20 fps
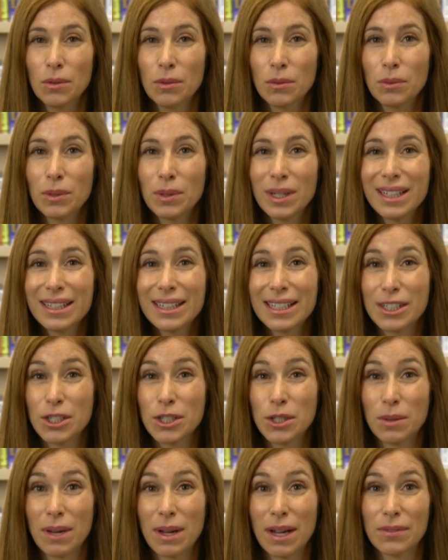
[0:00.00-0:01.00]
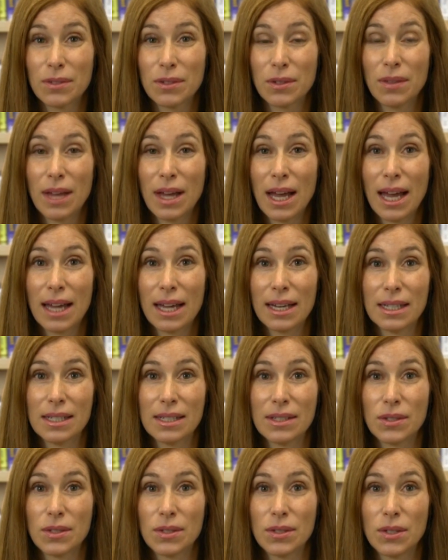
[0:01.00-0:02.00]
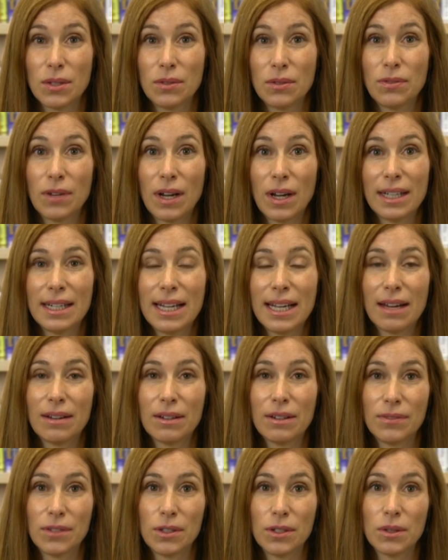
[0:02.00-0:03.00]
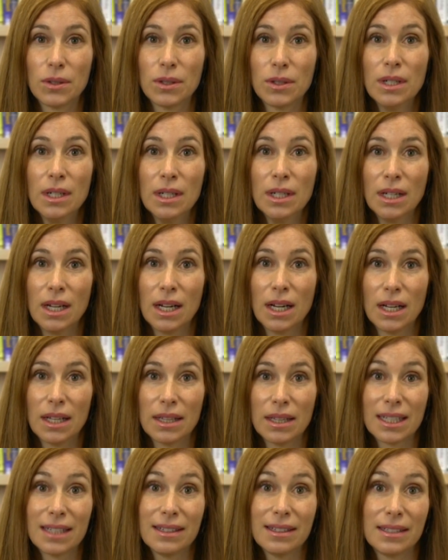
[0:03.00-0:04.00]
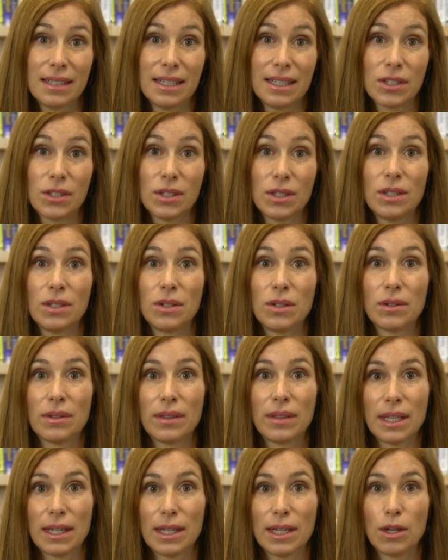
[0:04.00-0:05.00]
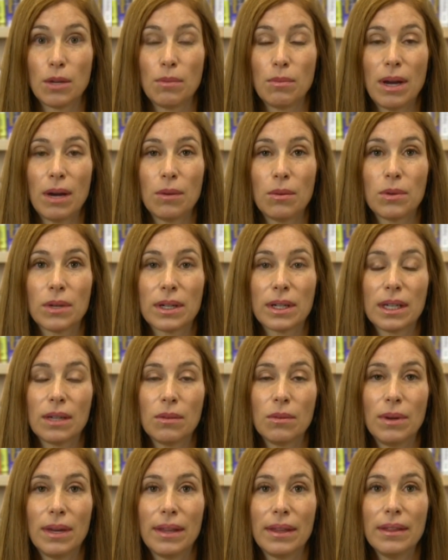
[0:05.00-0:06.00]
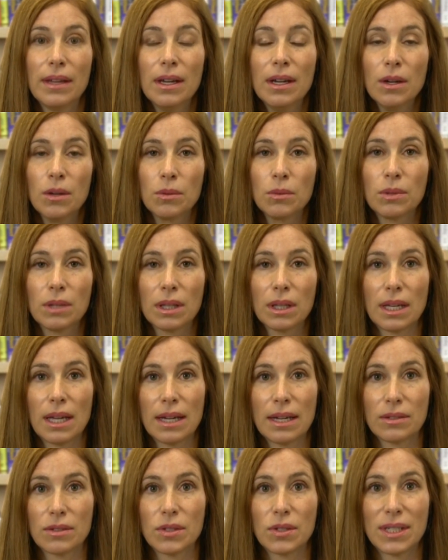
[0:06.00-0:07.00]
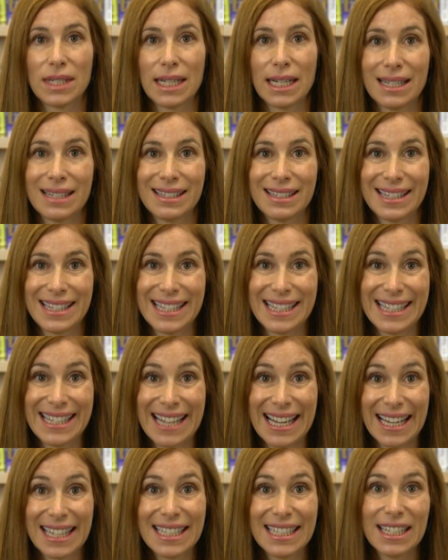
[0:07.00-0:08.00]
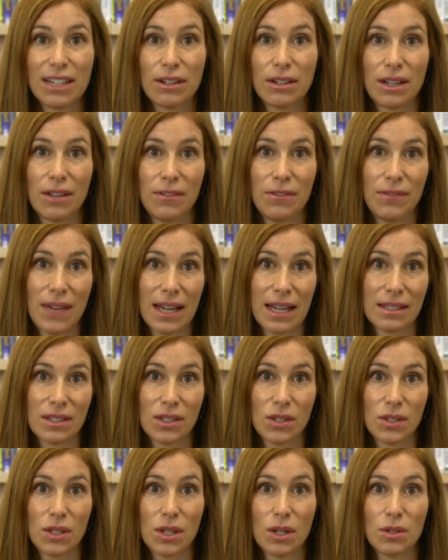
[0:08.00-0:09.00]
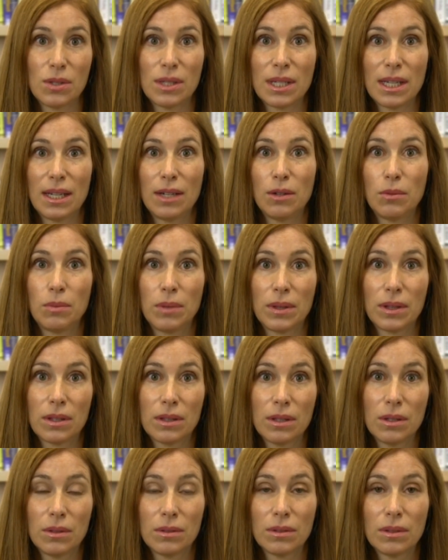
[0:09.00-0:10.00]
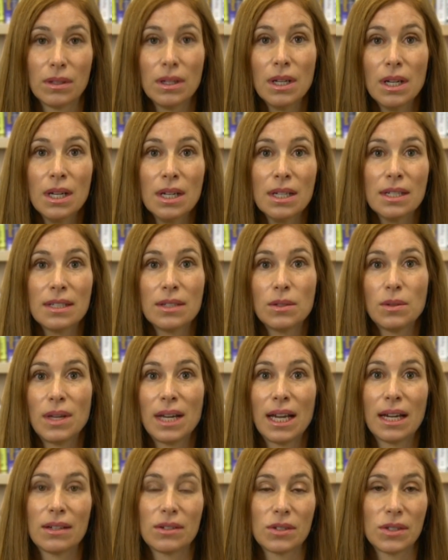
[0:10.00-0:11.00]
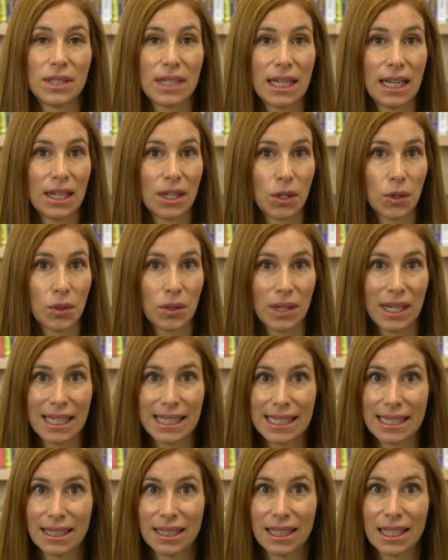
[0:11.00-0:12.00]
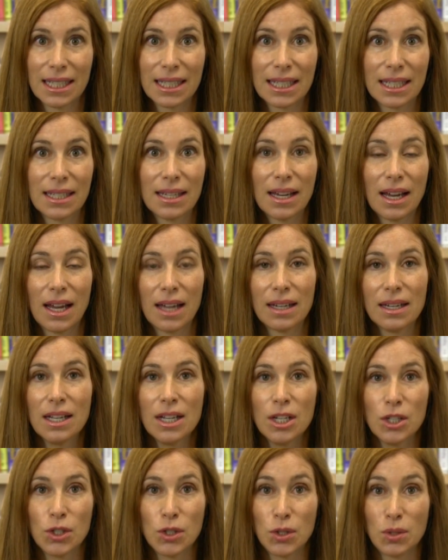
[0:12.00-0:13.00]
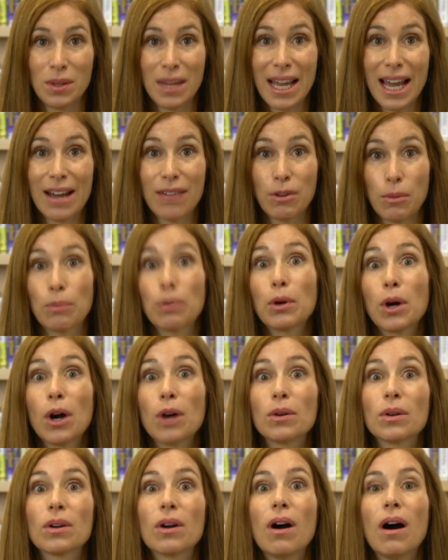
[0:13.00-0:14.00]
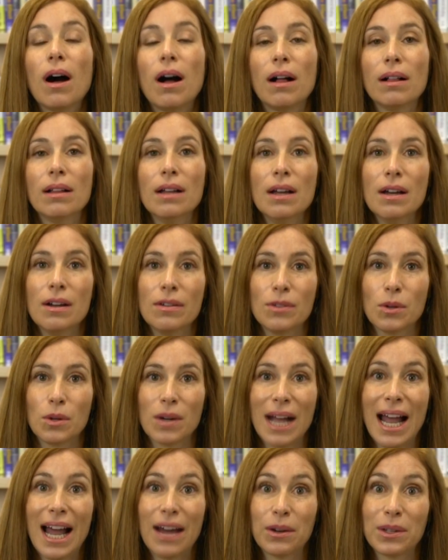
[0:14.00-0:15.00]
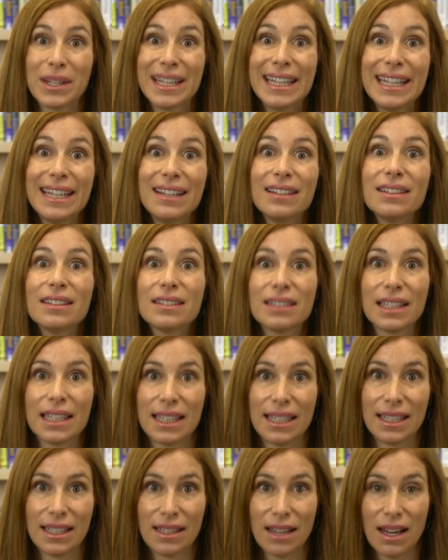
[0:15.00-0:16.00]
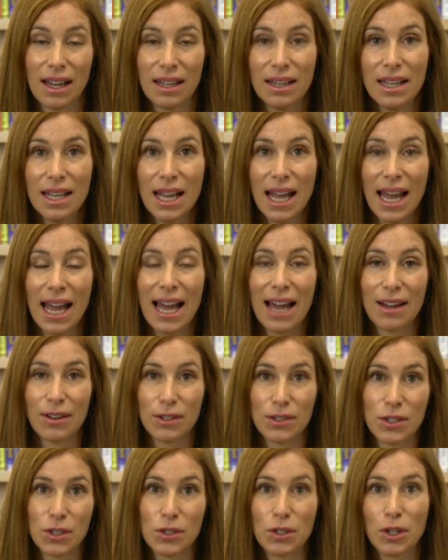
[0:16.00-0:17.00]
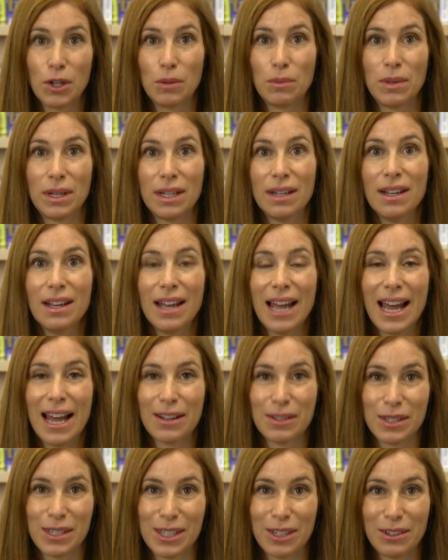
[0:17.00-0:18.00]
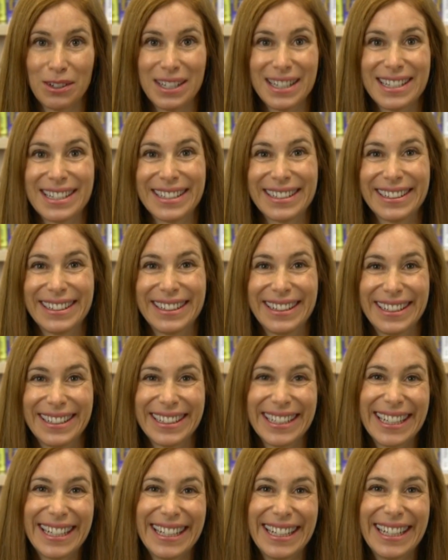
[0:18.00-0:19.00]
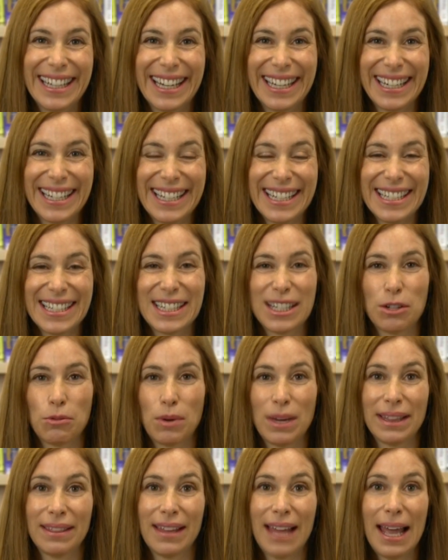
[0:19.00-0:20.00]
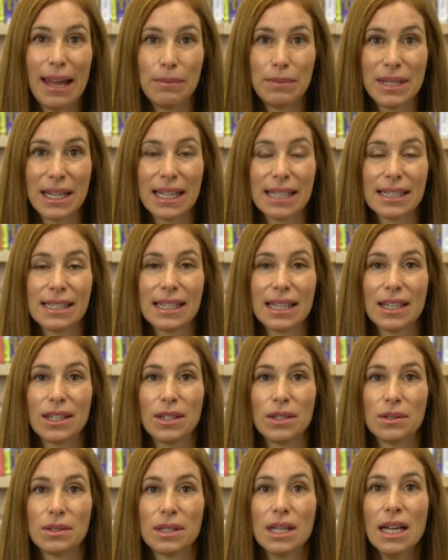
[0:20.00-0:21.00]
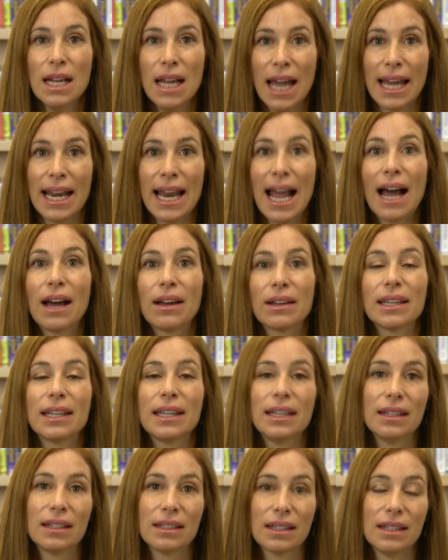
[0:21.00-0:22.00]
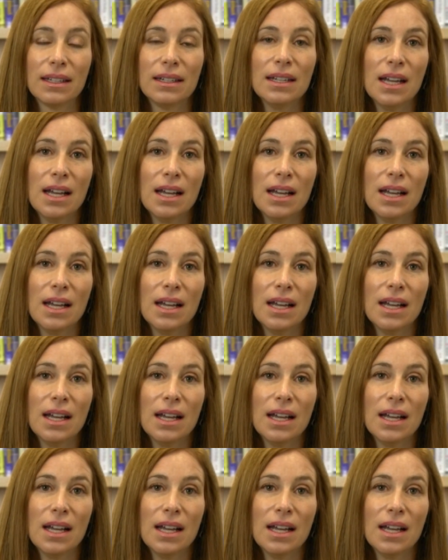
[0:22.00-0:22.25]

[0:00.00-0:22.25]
real issue after that is to find out if you're uh, the clinician you're thinking about working with really understands the secondary effects associated with gluten. Do they understand it creates a leaky gut? Do they have a protocol for how to heal a leaky gut? How to determine how serious the leaky gut is, so what lab tests they use, and how to heal it?